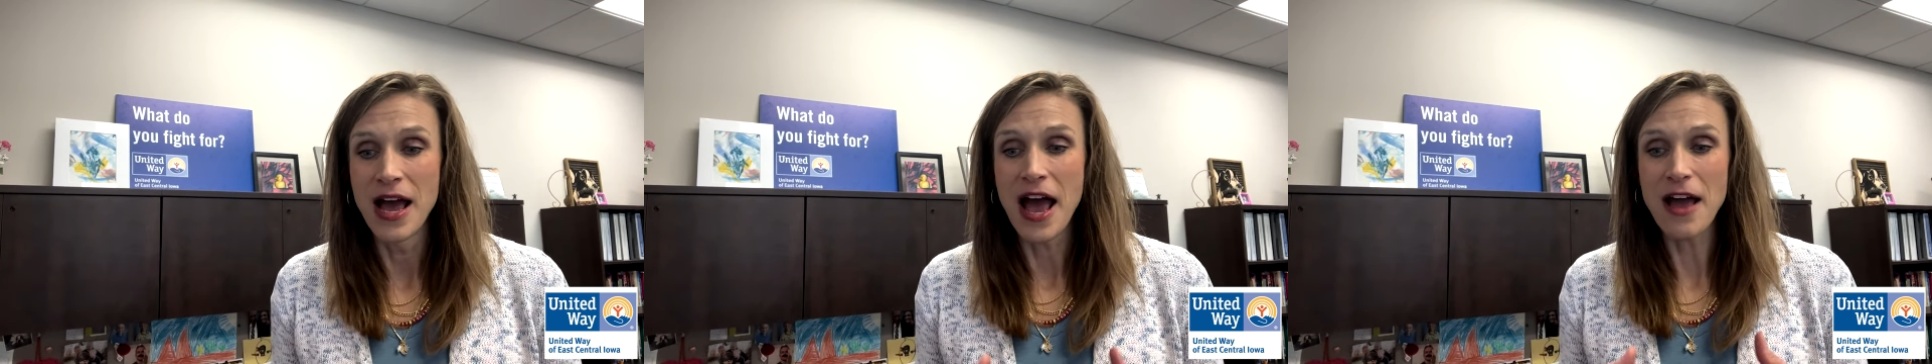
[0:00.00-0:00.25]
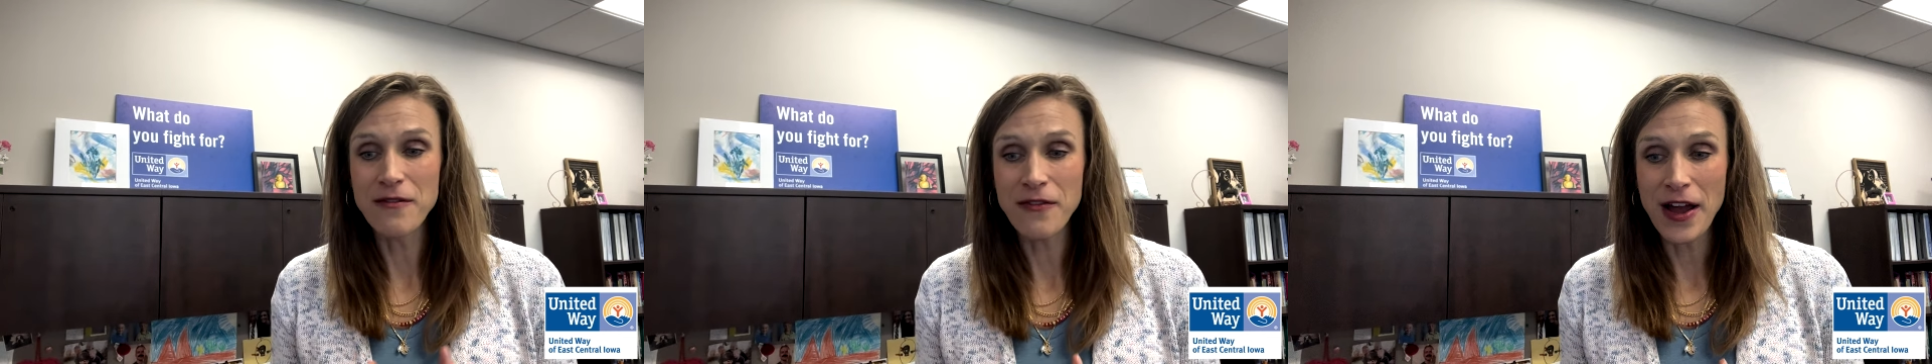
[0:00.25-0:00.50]

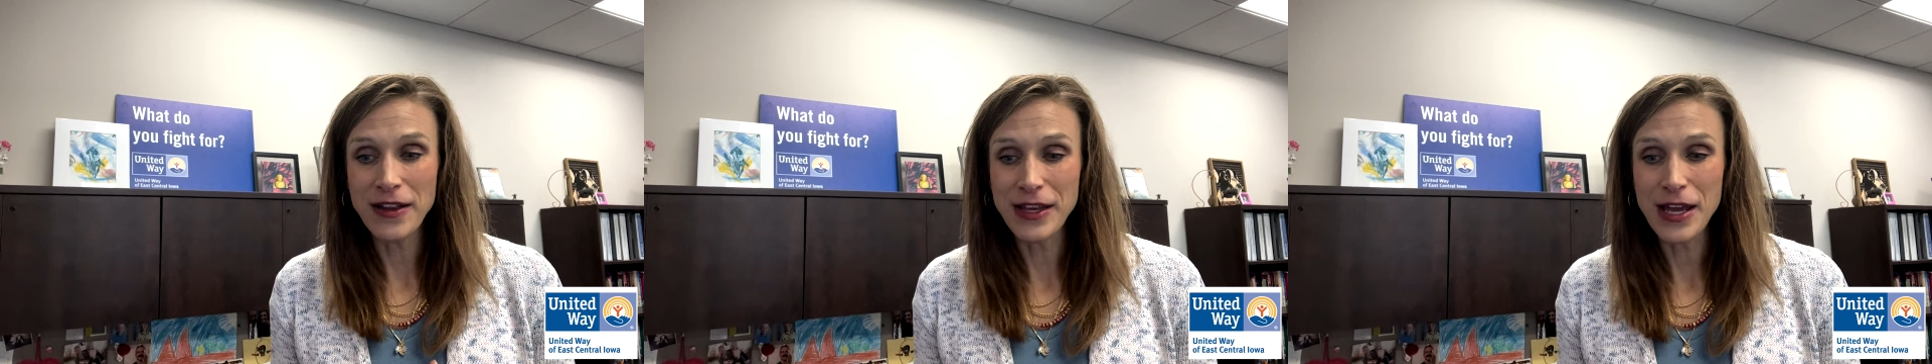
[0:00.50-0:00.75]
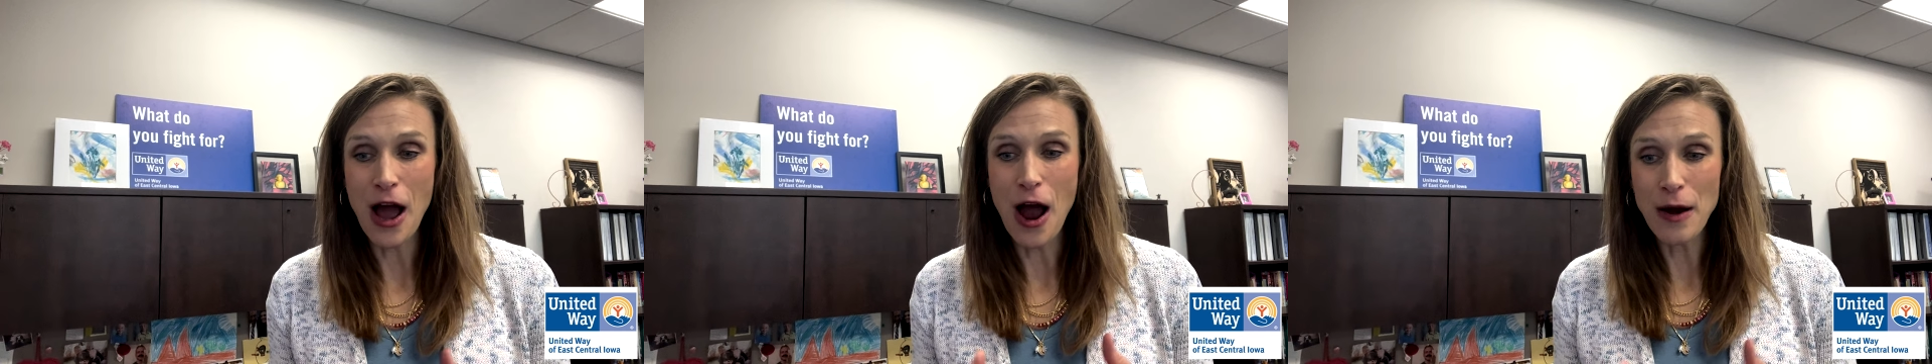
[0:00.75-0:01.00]
And
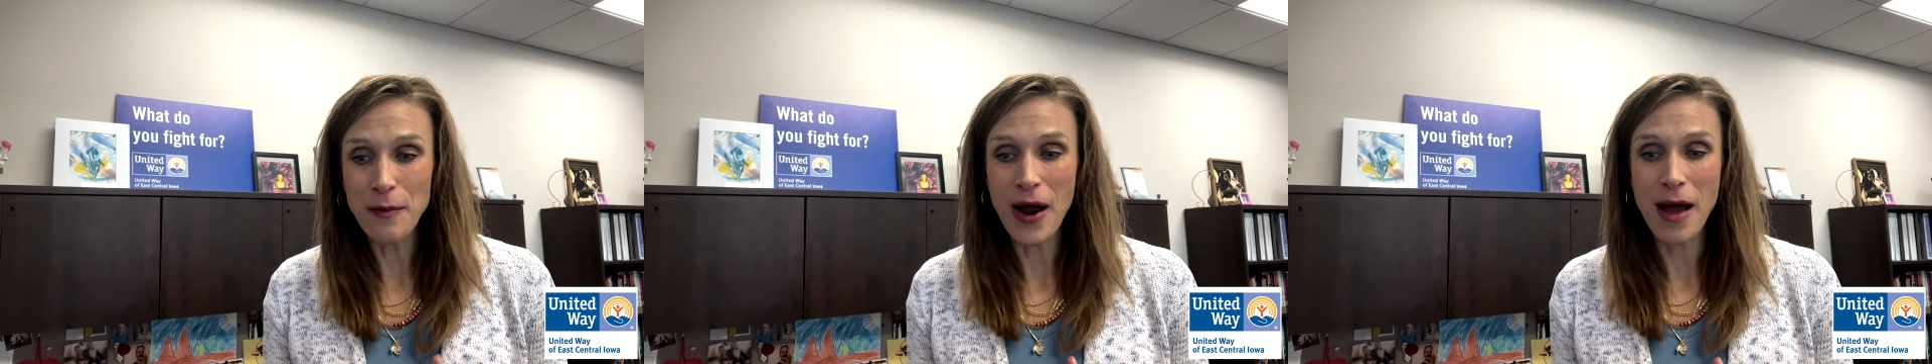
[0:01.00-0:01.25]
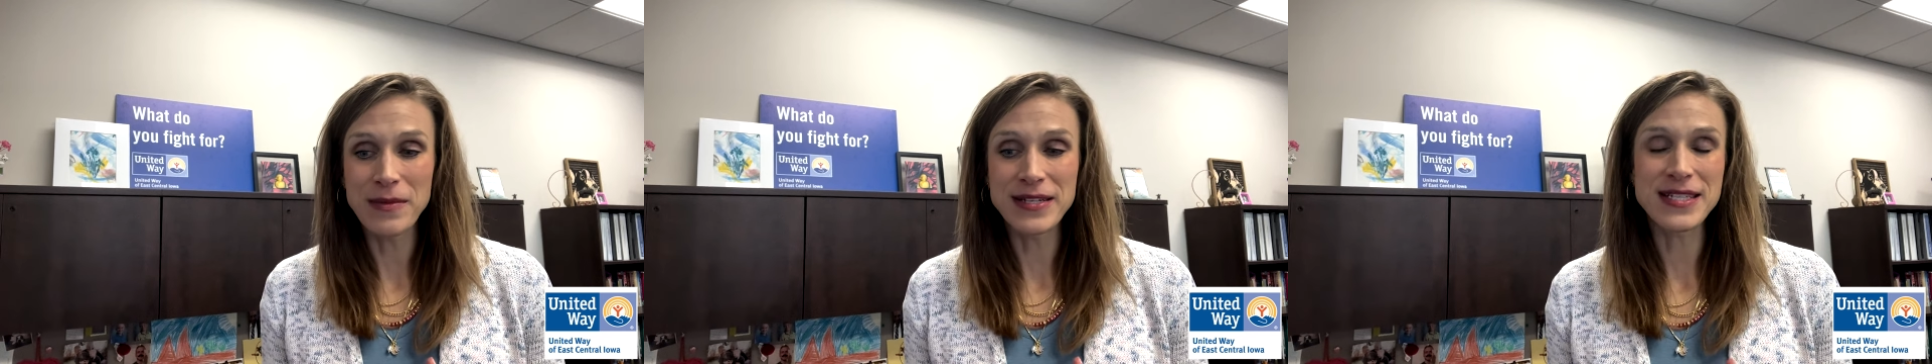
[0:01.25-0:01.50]
finally, our
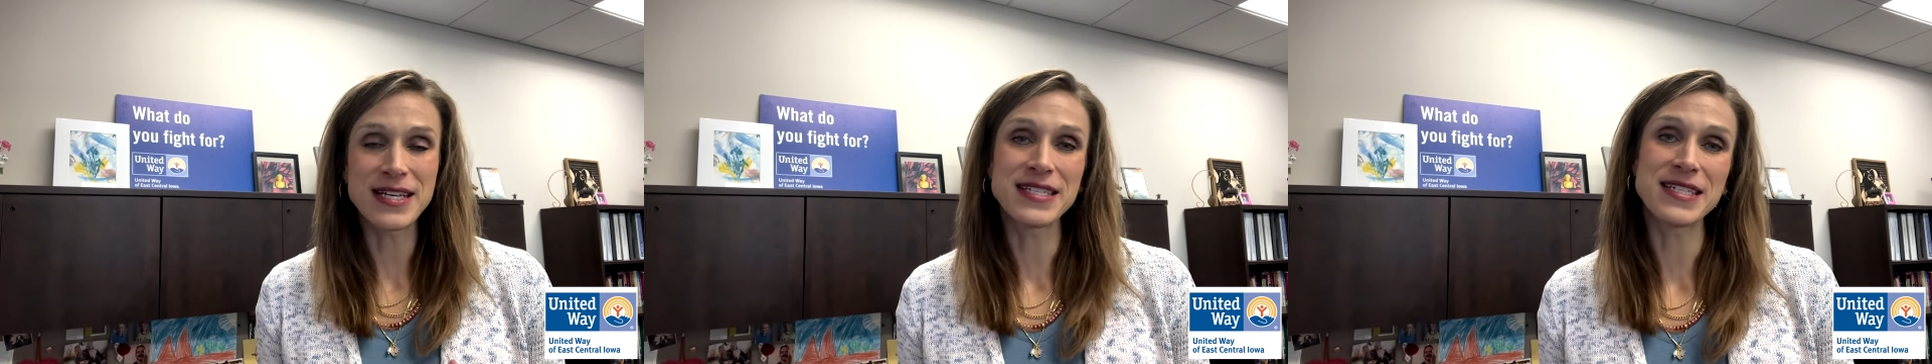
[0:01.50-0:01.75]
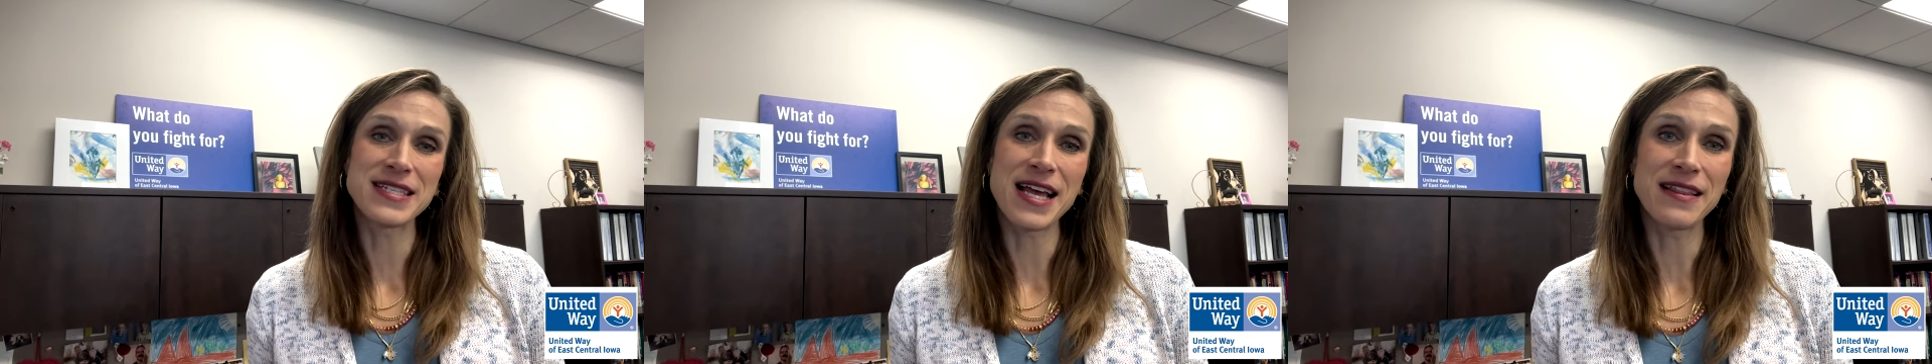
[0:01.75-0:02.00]
promise is,
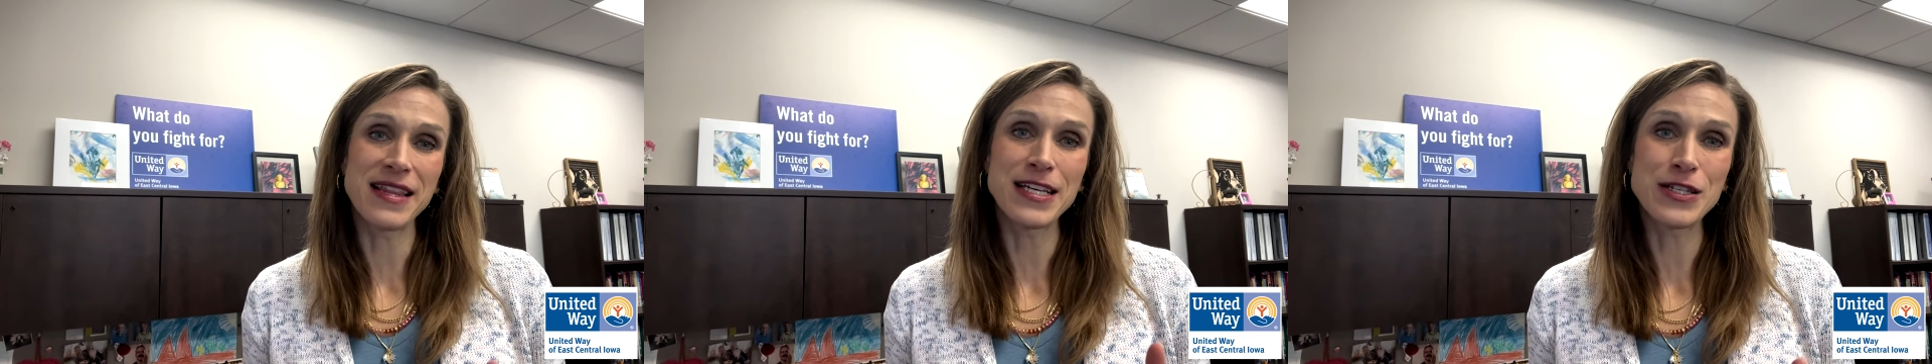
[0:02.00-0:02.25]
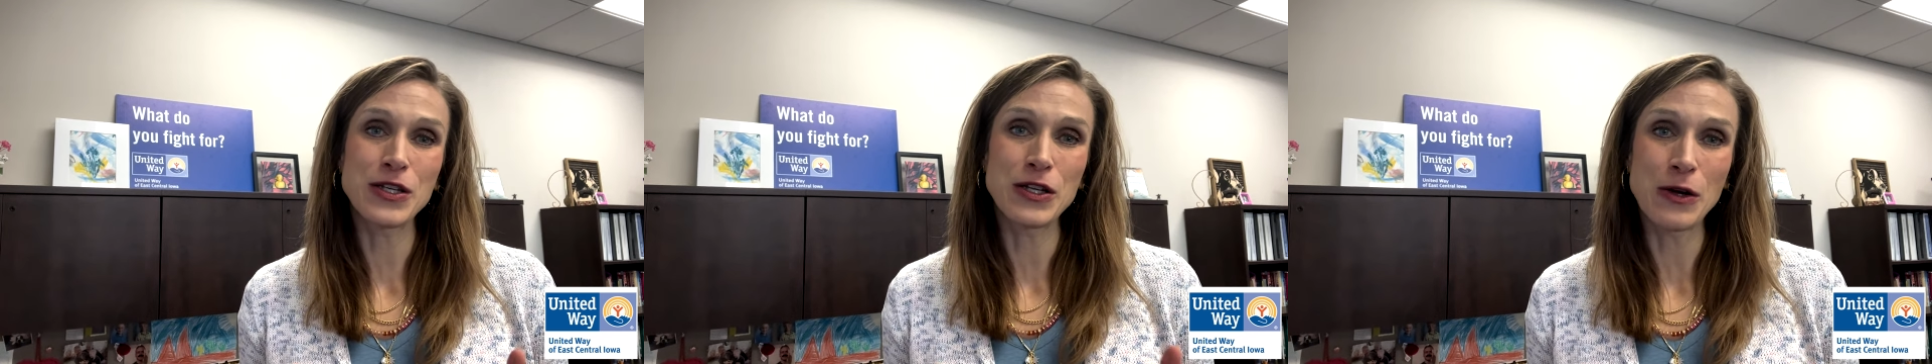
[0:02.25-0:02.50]
is that
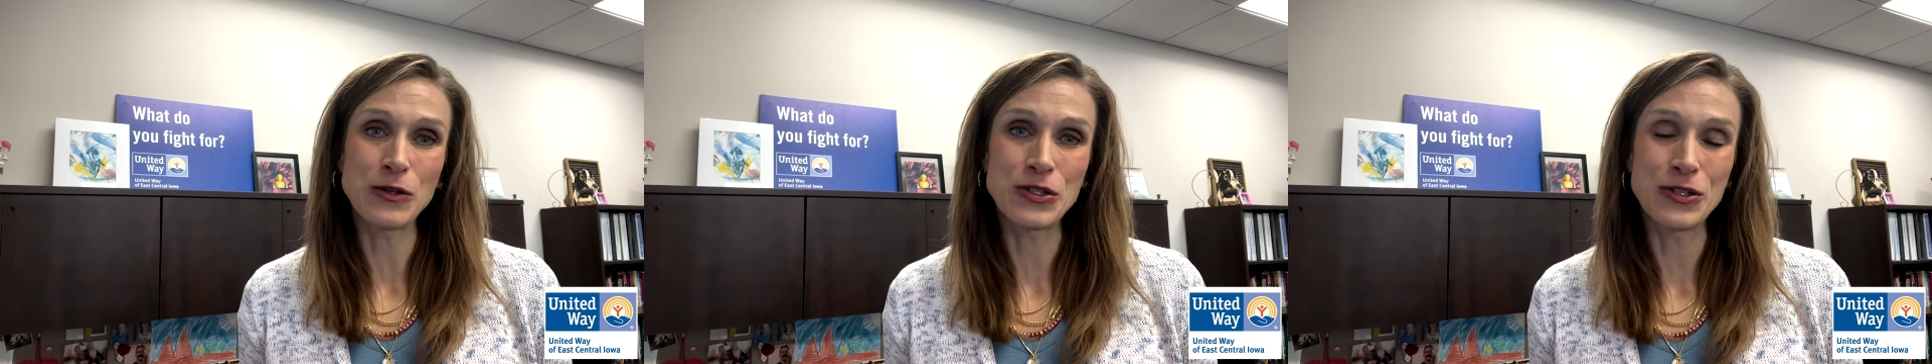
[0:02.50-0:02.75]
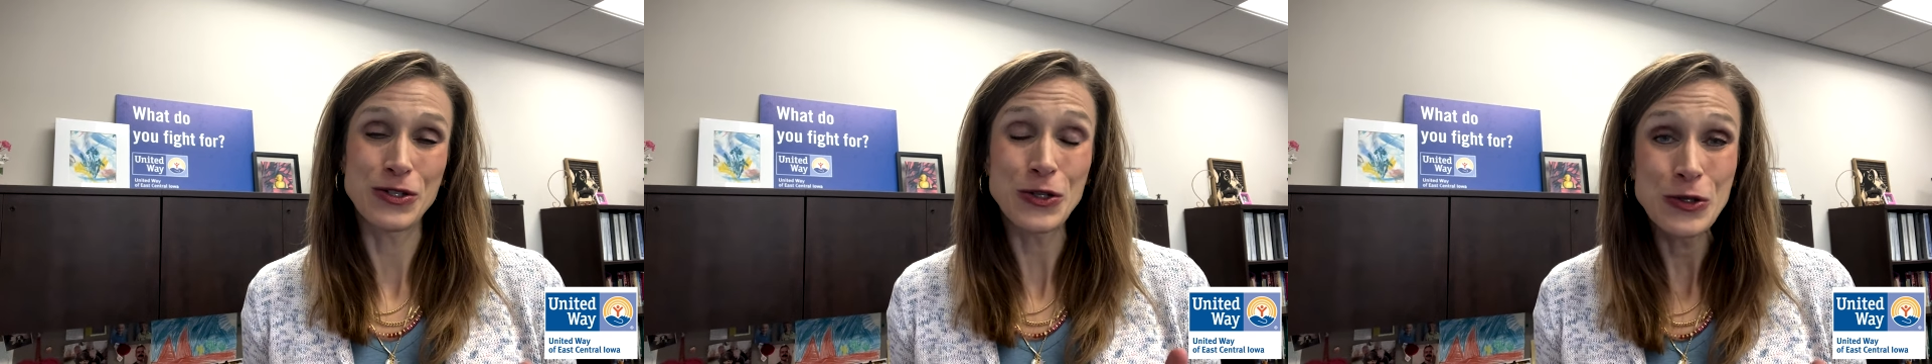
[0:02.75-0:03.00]
these
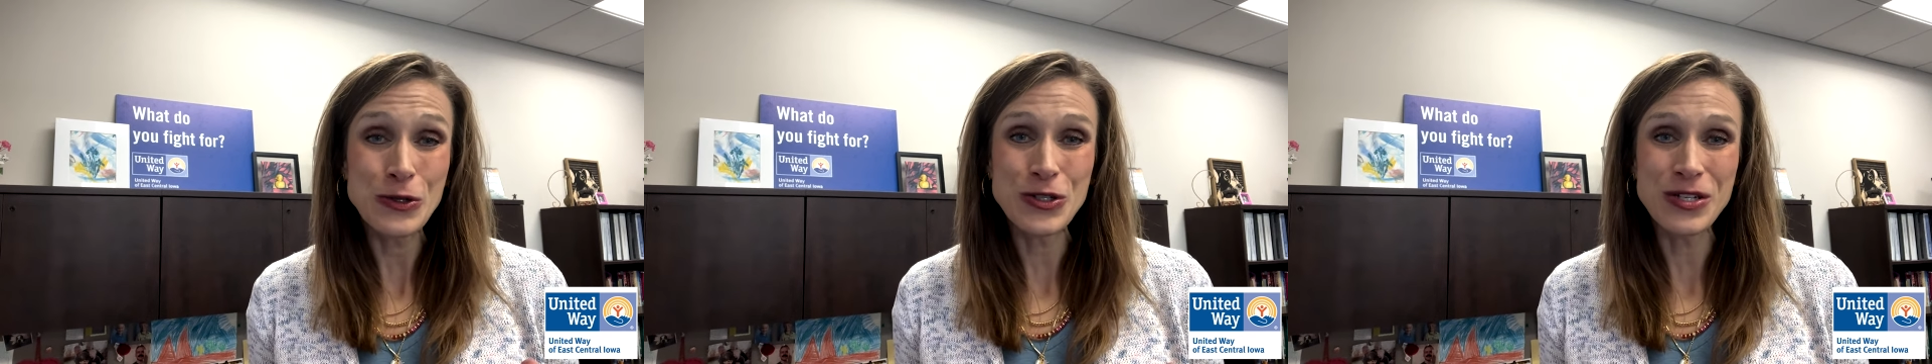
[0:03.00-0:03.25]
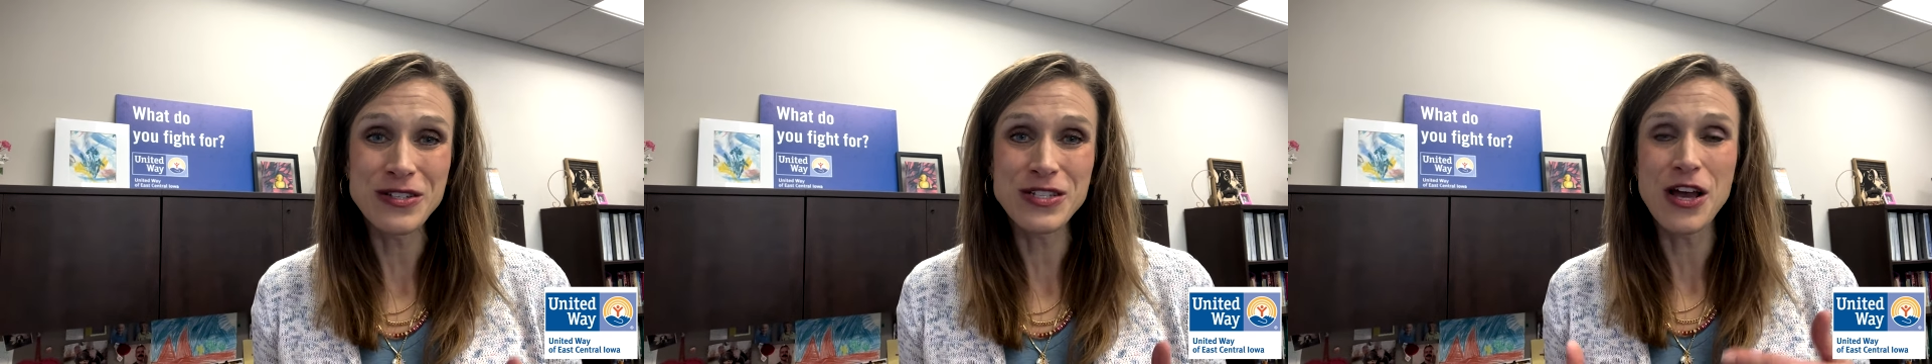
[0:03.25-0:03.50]

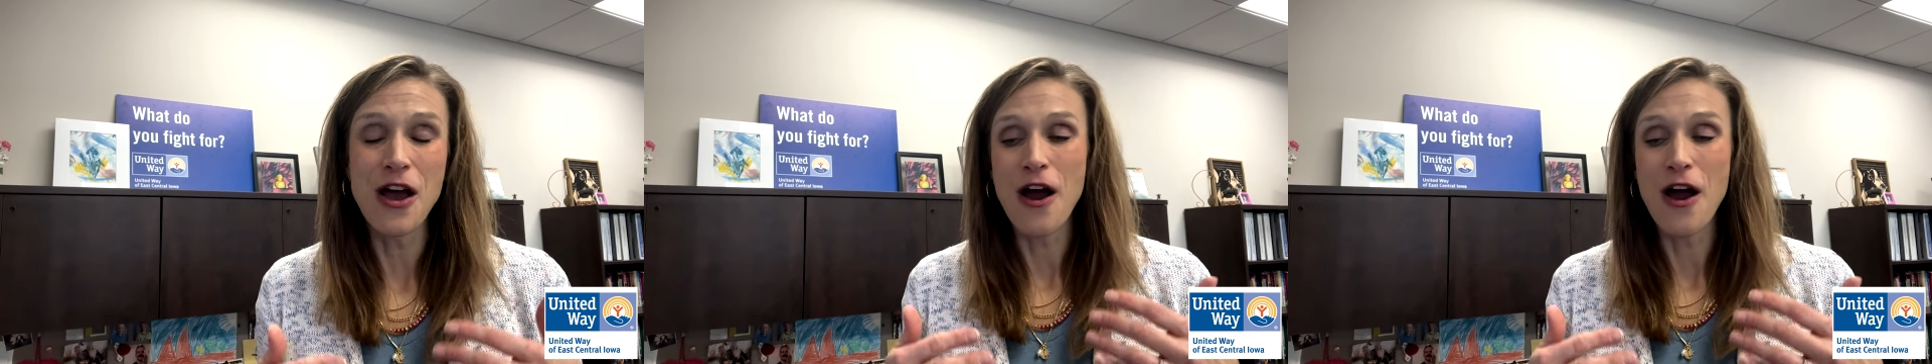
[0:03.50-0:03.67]
solutions